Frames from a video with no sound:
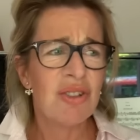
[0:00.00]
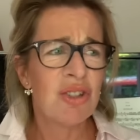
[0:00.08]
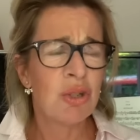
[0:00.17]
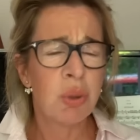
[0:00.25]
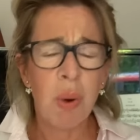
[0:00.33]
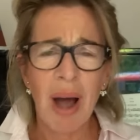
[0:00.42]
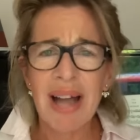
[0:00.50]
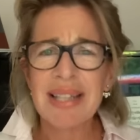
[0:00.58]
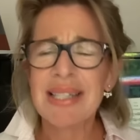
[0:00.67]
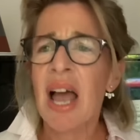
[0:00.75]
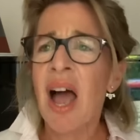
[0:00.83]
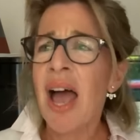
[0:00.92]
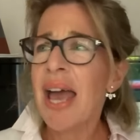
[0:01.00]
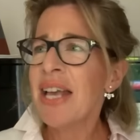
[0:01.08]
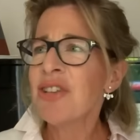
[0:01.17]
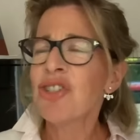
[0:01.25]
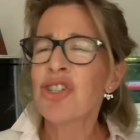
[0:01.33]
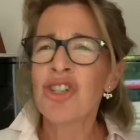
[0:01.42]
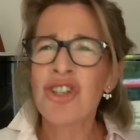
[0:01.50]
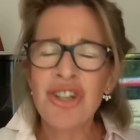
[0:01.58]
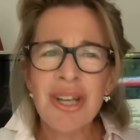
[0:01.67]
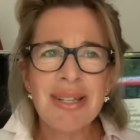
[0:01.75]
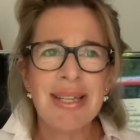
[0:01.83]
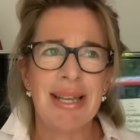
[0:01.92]
twat. It's
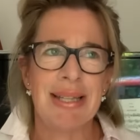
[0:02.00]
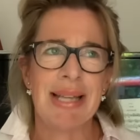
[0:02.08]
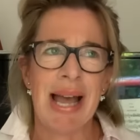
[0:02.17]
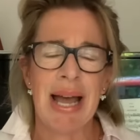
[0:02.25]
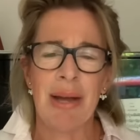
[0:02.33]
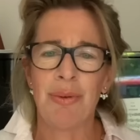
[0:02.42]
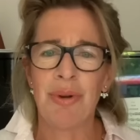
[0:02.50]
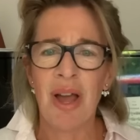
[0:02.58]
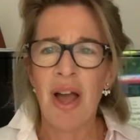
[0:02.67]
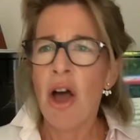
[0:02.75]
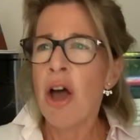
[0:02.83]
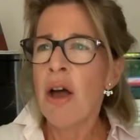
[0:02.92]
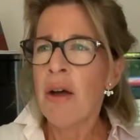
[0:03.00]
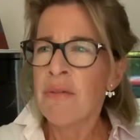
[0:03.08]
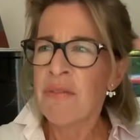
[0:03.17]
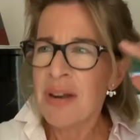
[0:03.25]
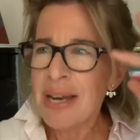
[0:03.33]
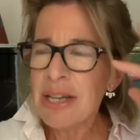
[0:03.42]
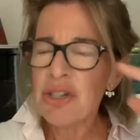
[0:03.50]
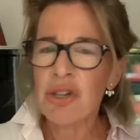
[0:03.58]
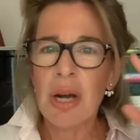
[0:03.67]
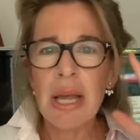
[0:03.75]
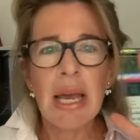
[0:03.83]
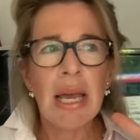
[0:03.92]
shit it down for
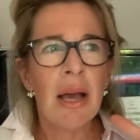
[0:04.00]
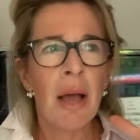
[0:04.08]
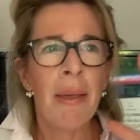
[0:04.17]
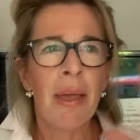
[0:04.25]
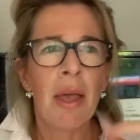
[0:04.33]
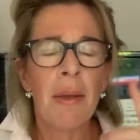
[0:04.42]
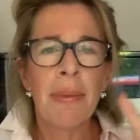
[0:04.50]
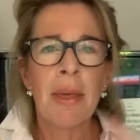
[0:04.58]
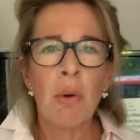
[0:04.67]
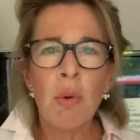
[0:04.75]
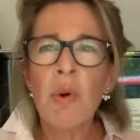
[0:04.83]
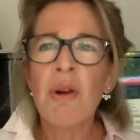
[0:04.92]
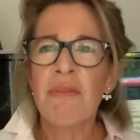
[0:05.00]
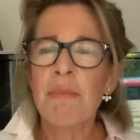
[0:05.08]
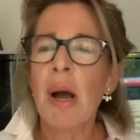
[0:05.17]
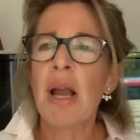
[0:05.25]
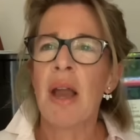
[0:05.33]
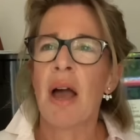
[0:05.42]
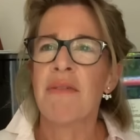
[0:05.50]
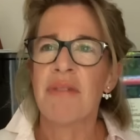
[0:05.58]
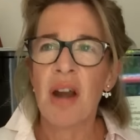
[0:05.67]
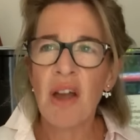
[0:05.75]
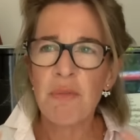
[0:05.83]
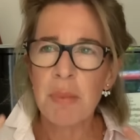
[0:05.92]
literally all of my life.
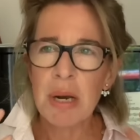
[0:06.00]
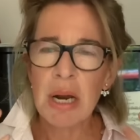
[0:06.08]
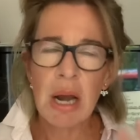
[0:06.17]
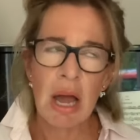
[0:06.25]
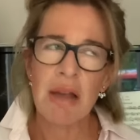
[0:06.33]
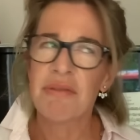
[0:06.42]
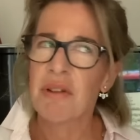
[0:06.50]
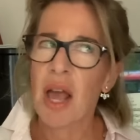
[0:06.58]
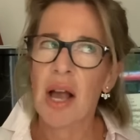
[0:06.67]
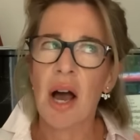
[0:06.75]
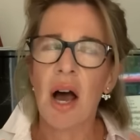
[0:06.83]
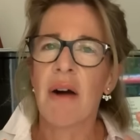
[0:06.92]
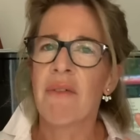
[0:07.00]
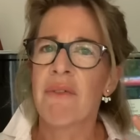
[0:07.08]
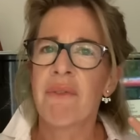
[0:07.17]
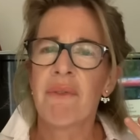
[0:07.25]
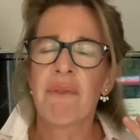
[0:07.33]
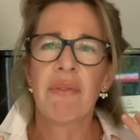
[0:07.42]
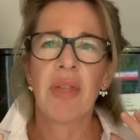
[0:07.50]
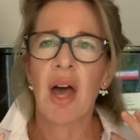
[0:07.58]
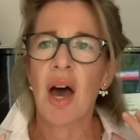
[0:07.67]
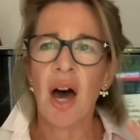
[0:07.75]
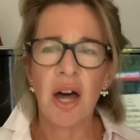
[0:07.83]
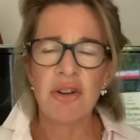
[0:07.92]
And I've been alive for like
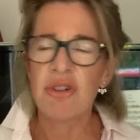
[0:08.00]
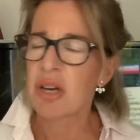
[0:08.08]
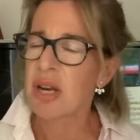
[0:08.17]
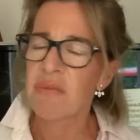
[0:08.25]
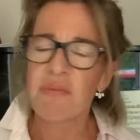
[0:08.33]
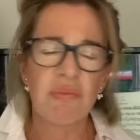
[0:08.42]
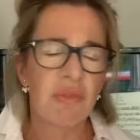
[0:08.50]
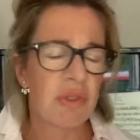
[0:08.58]
150